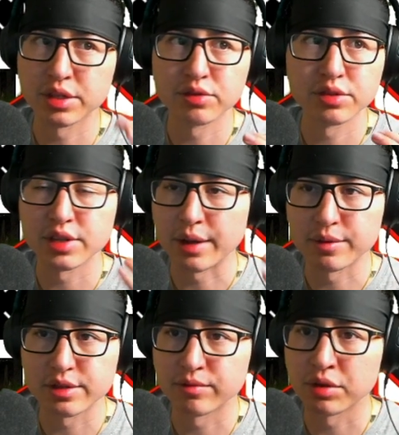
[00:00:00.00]
Zero Suit
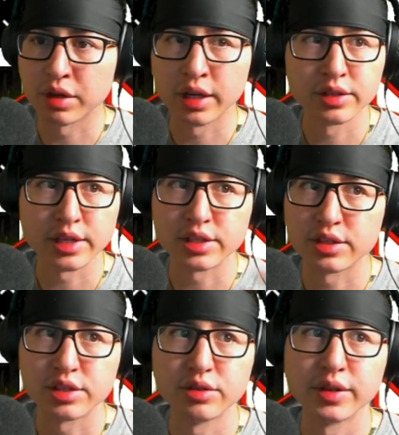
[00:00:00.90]
Samus and Roy. That's
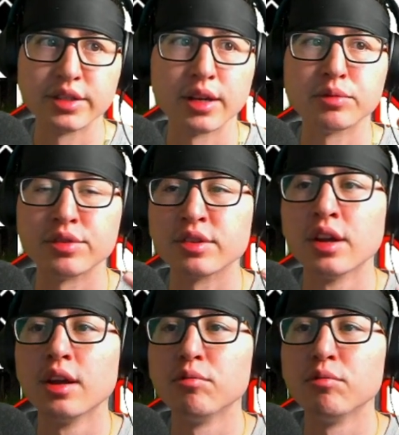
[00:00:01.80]
just 2 examples,